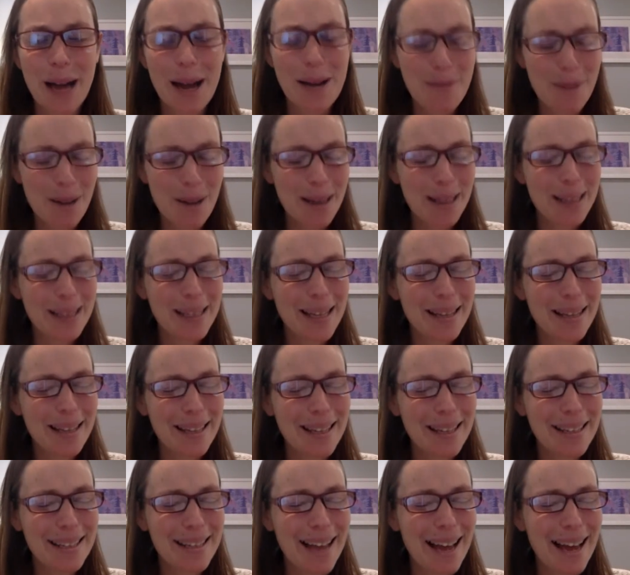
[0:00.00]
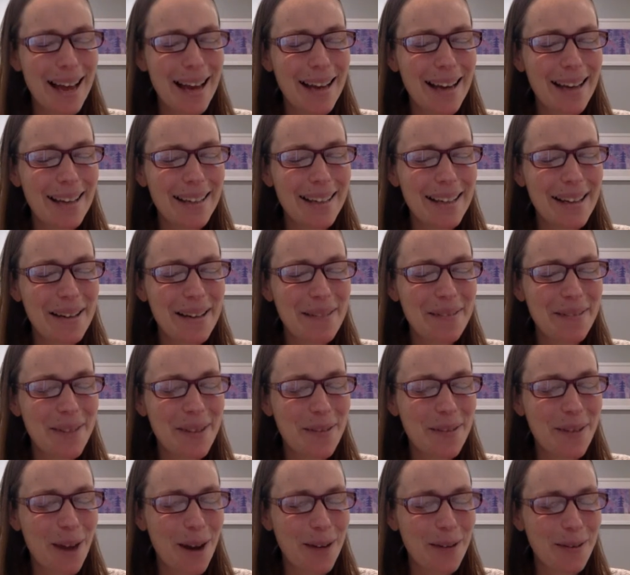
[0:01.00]
I want to say that he died of,
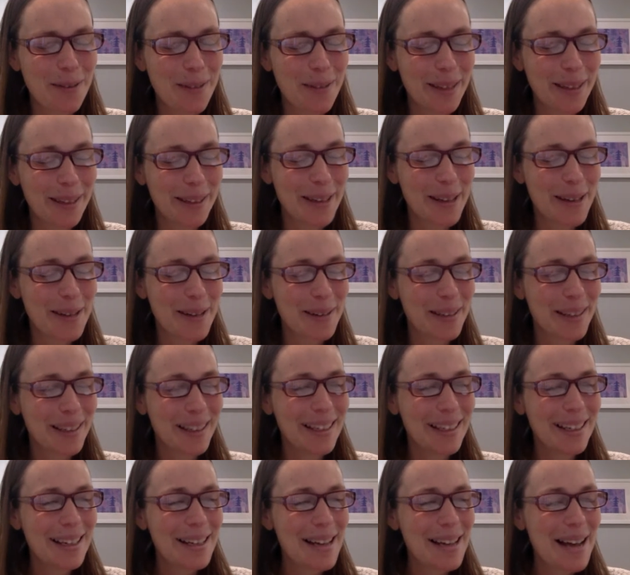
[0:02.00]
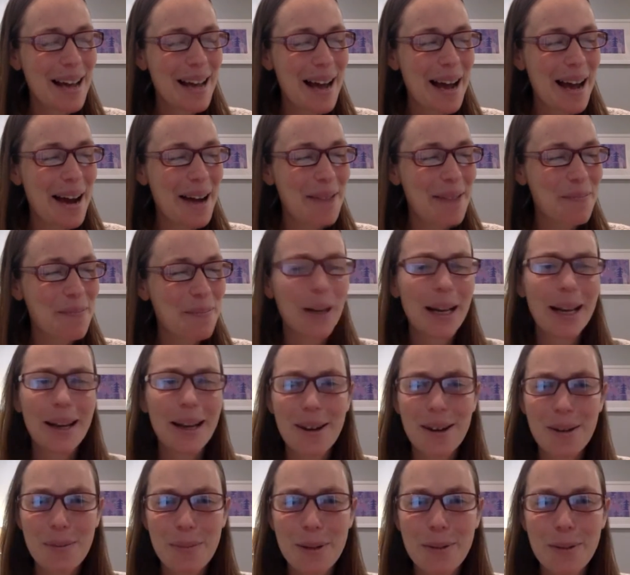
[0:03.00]
of heart failure. Um, but I
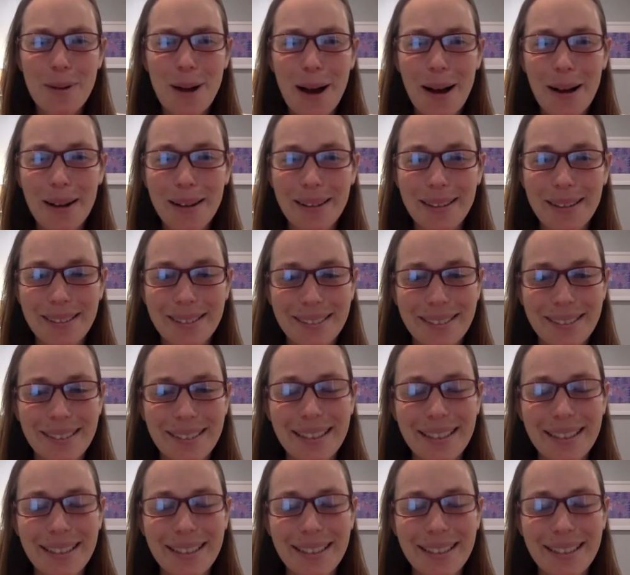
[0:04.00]
could be wrong.